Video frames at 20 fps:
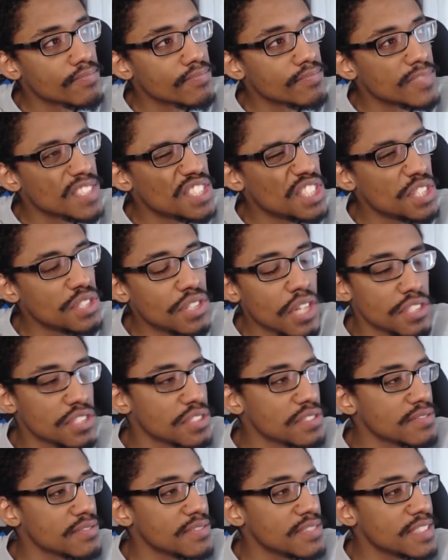She
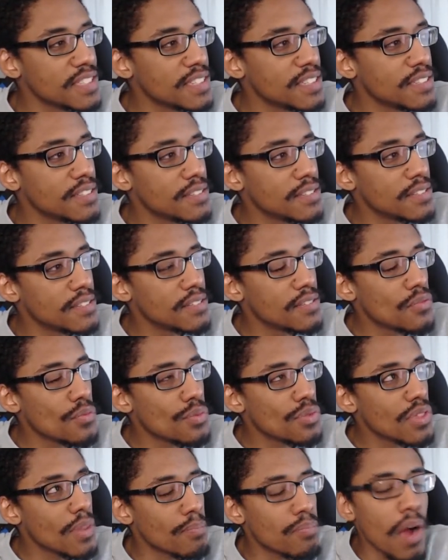doesn't...
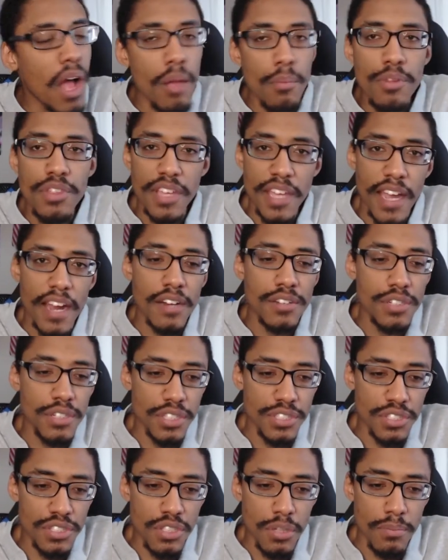The problem with the character
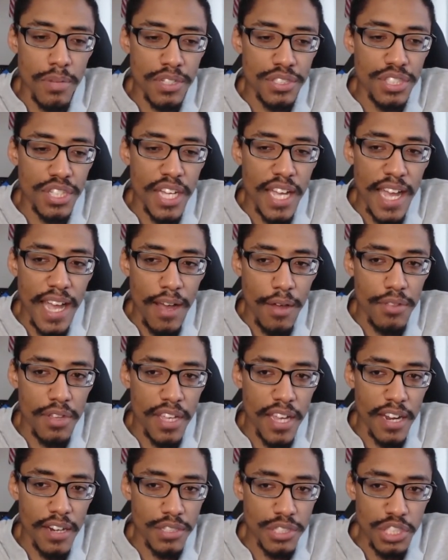isn't so much how the
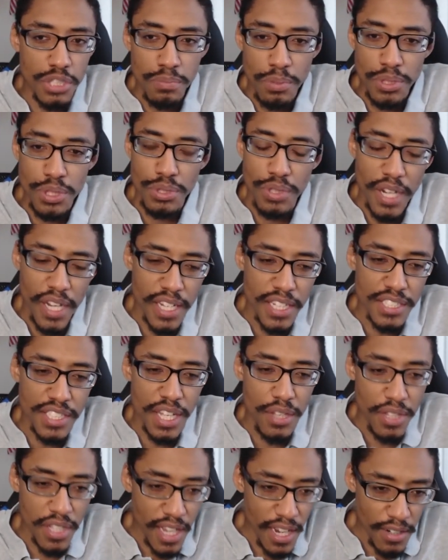character is portrayed, it's
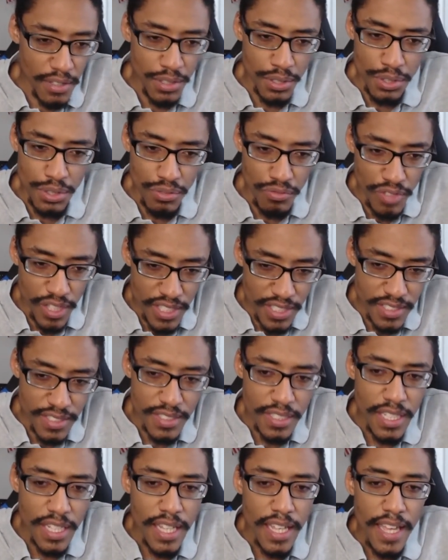how the character is written.
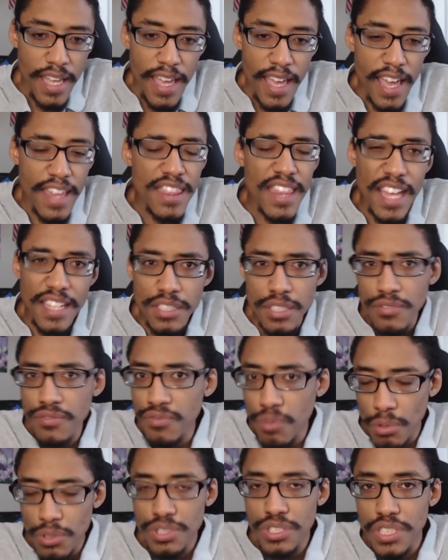And that's
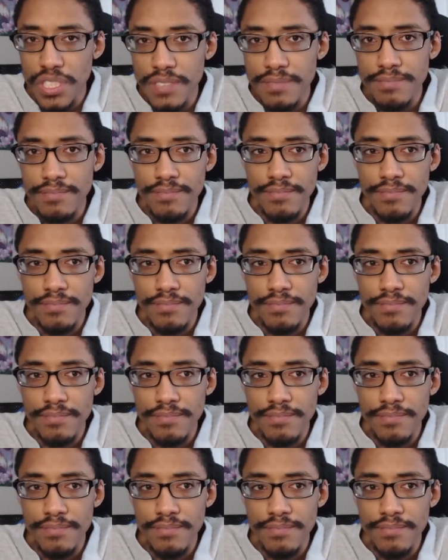unfortunate.